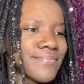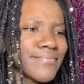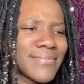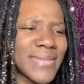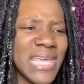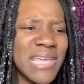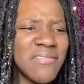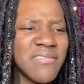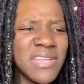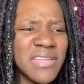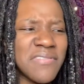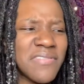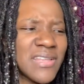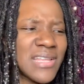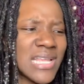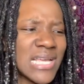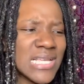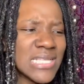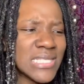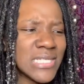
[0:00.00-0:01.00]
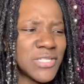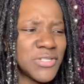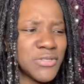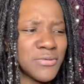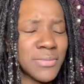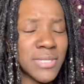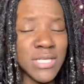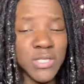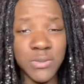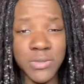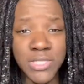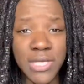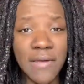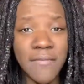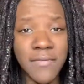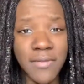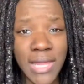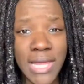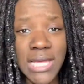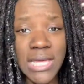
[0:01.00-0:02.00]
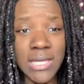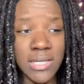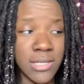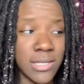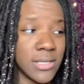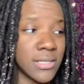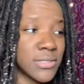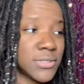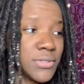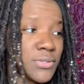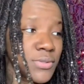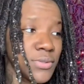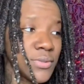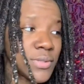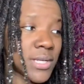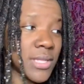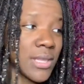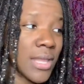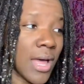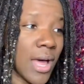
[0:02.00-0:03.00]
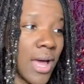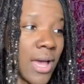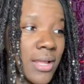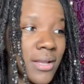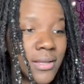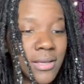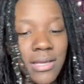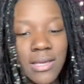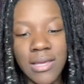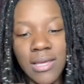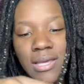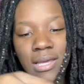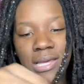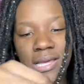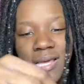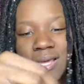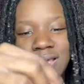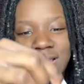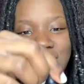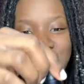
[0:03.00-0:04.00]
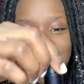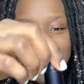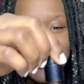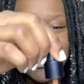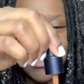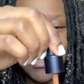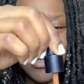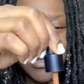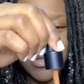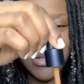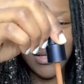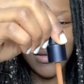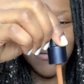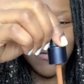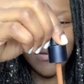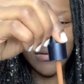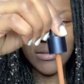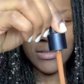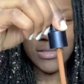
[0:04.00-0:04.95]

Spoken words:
Even if it doesn't do much, which I feel like it does do a lot, it feels